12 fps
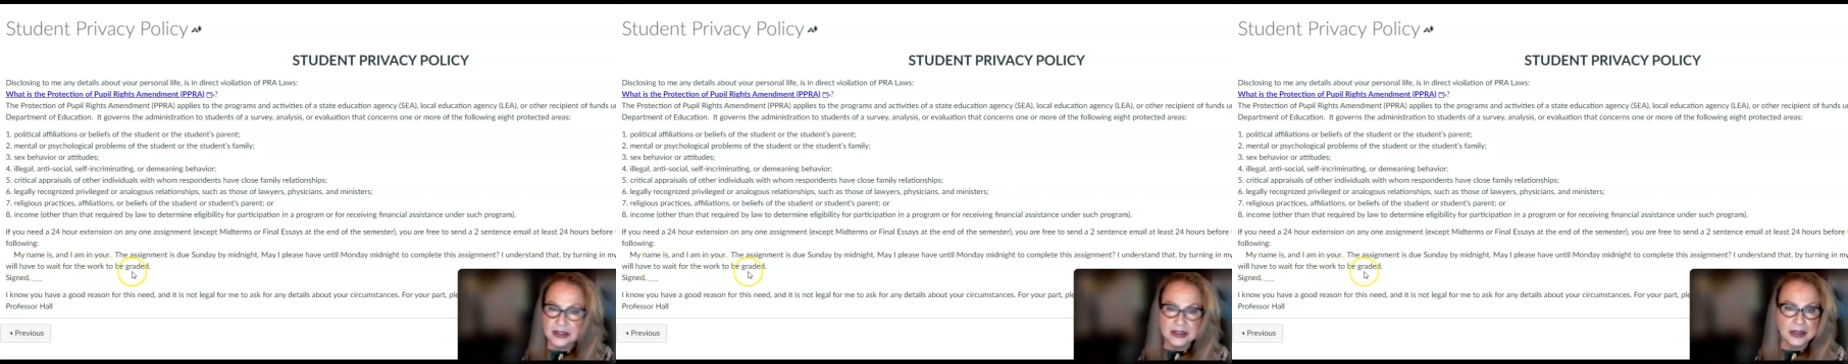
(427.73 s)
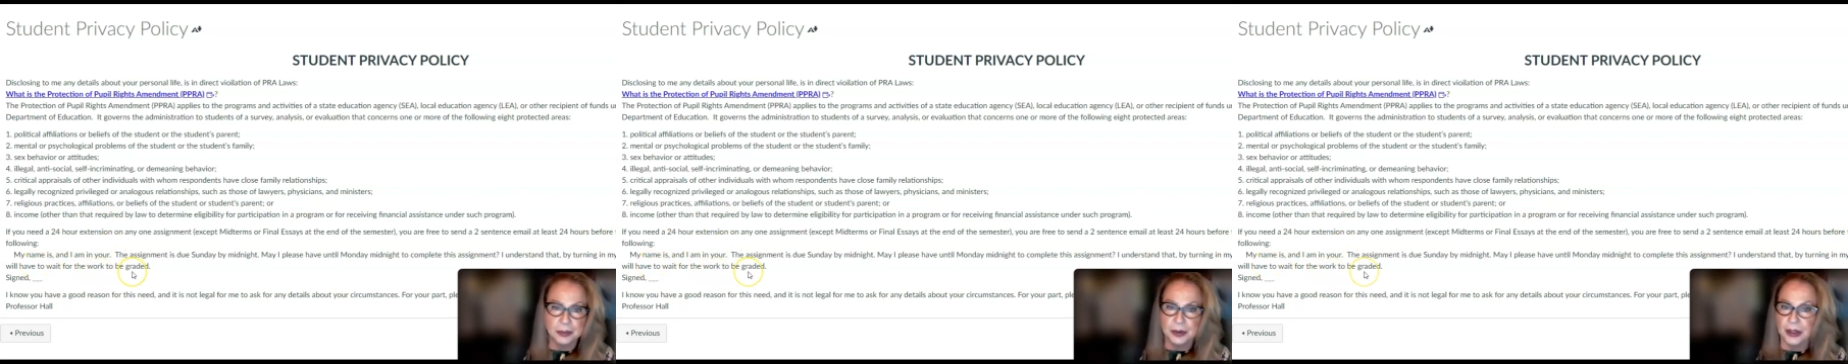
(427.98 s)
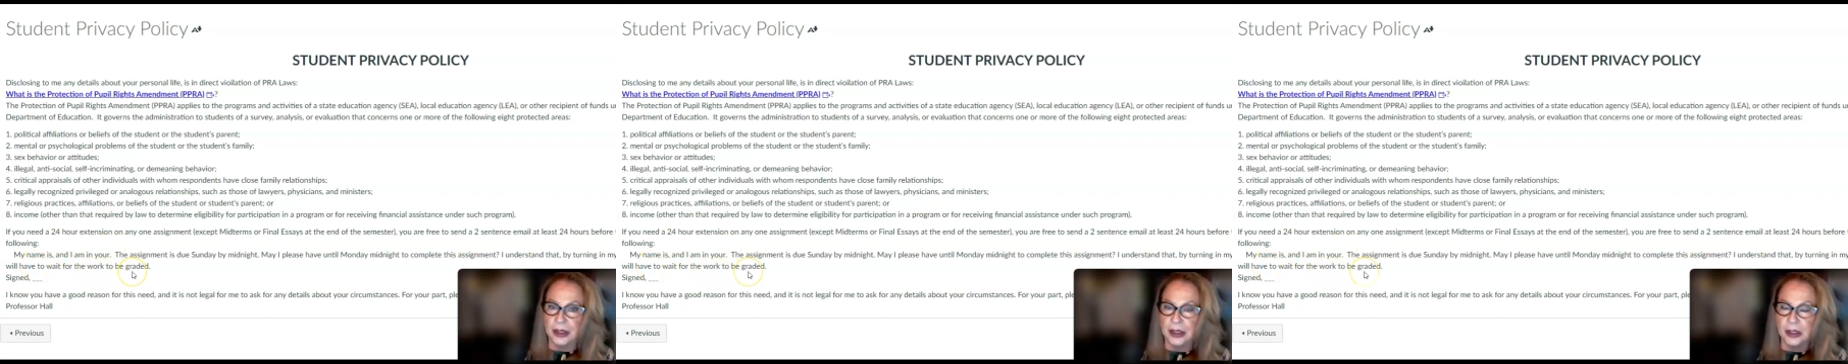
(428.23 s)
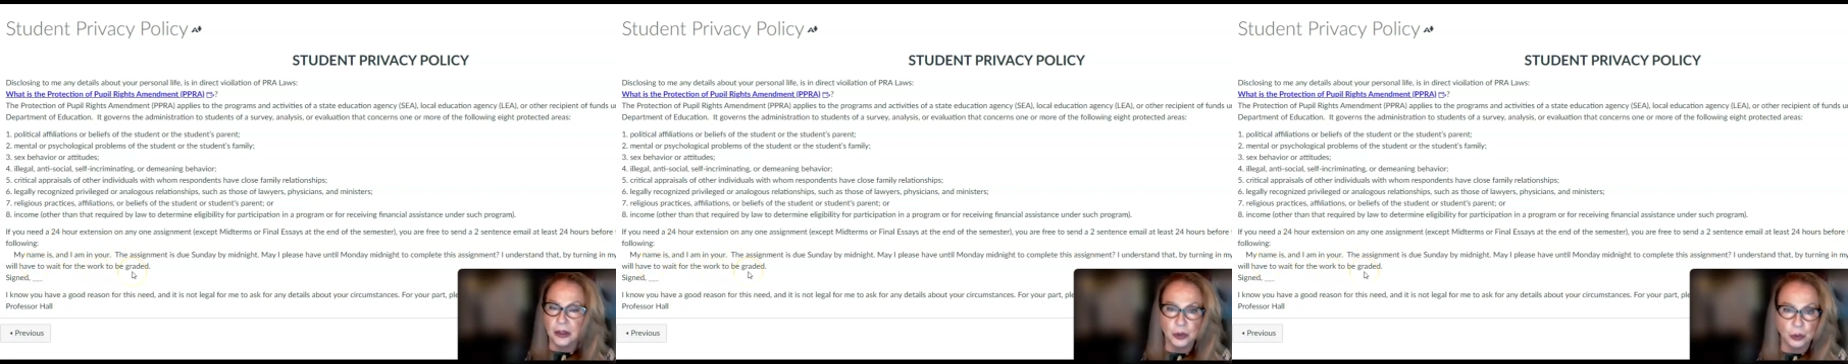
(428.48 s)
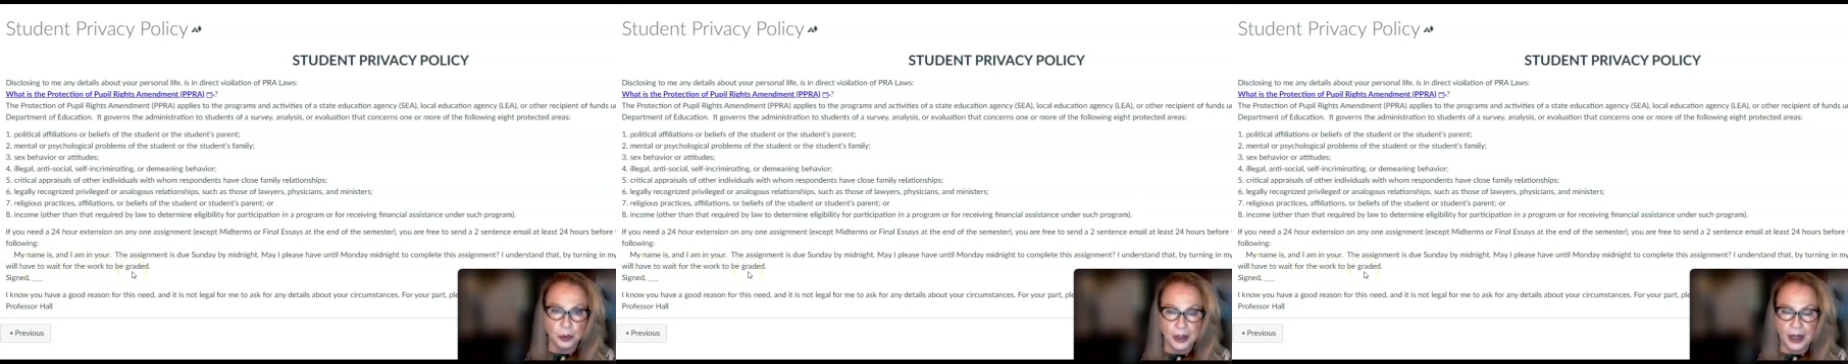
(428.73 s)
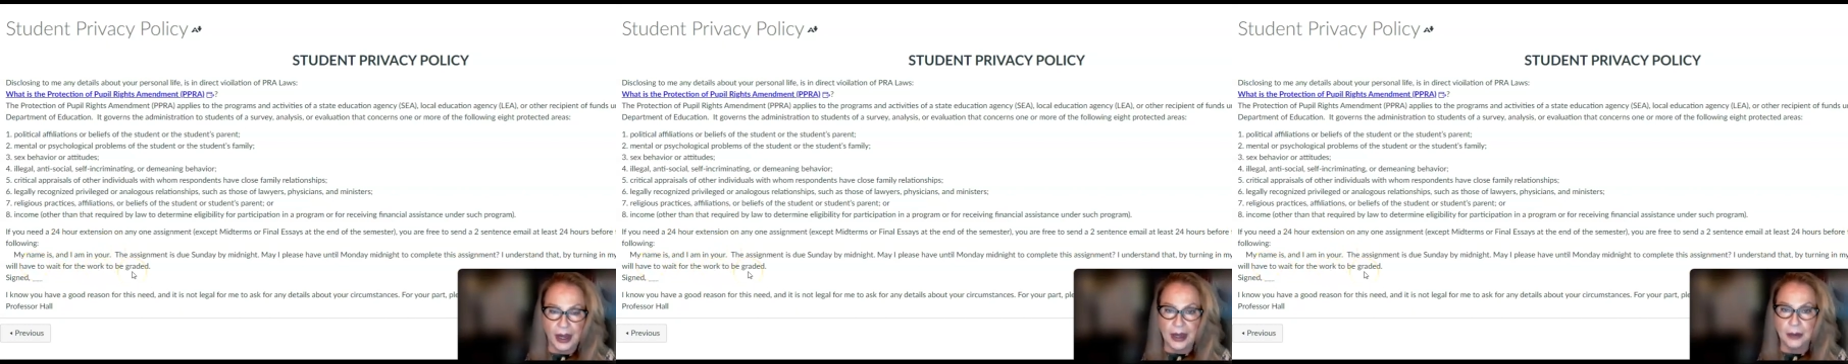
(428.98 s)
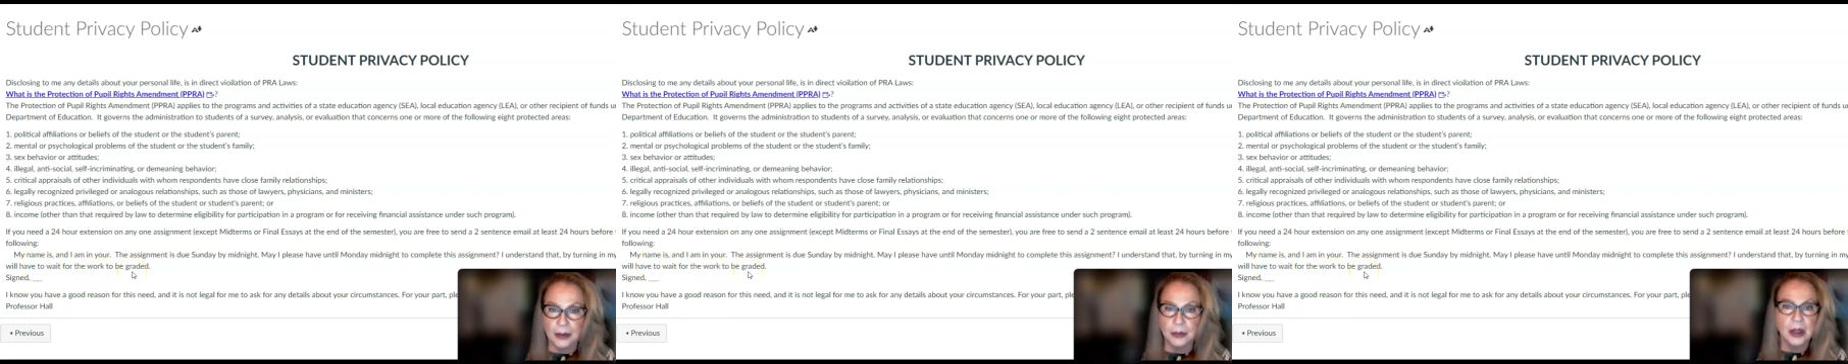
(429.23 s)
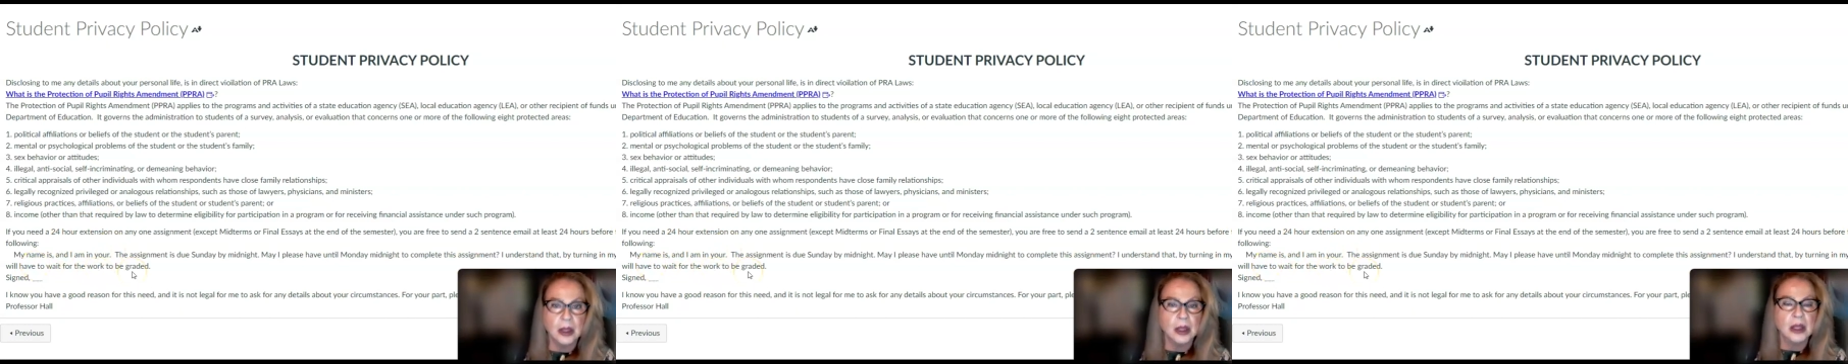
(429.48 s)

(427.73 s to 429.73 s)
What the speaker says: Simply your name,